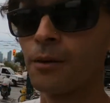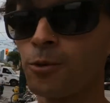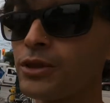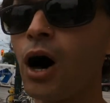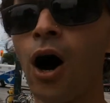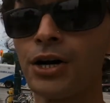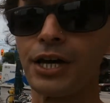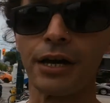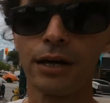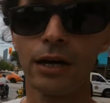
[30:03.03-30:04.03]
With the
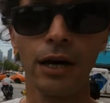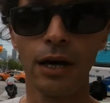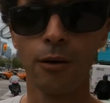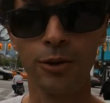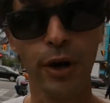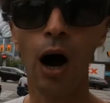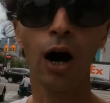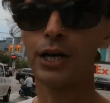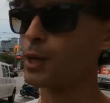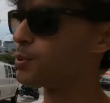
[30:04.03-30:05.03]
honking,
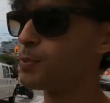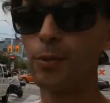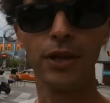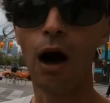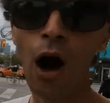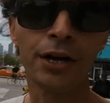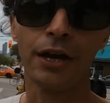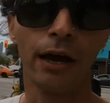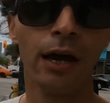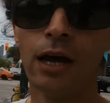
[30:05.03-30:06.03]
people with the
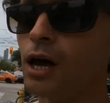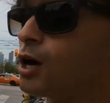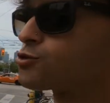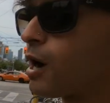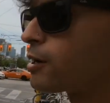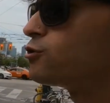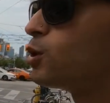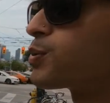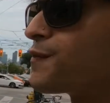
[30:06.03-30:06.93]
honking, trying to do it